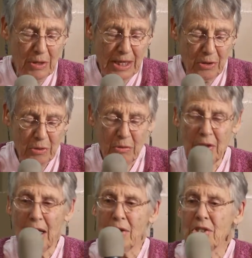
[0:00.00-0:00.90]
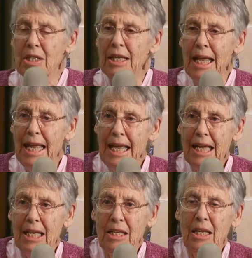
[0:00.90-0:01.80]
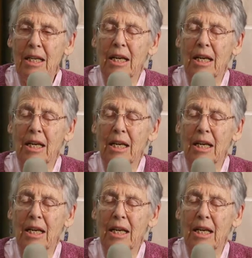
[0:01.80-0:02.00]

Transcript: in 2008,